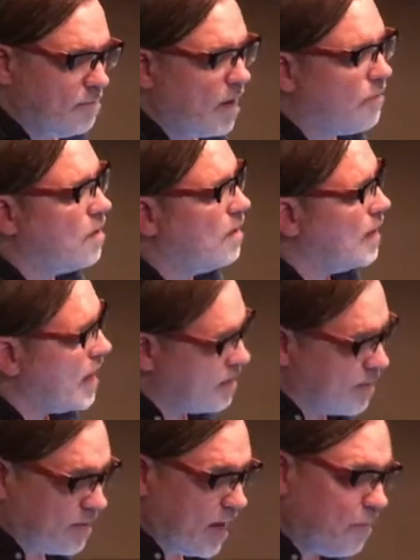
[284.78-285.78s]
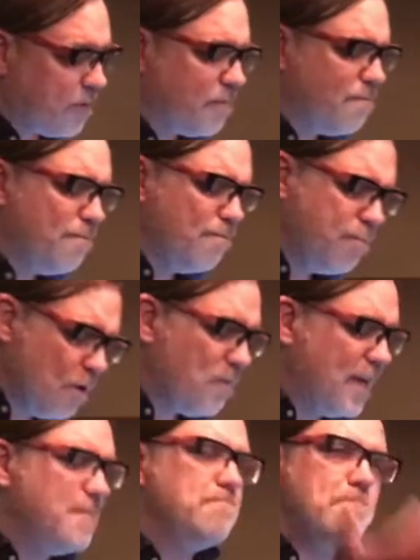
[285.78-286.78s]
Nevertheless, I was
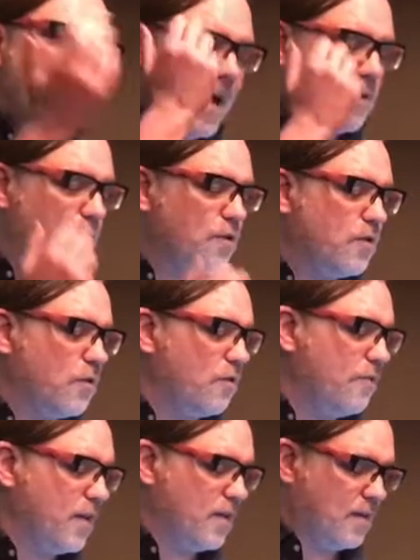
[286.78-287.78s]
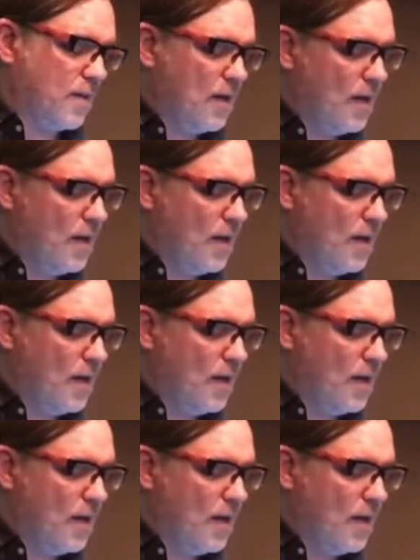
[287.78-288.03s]
buoyed back to the surface.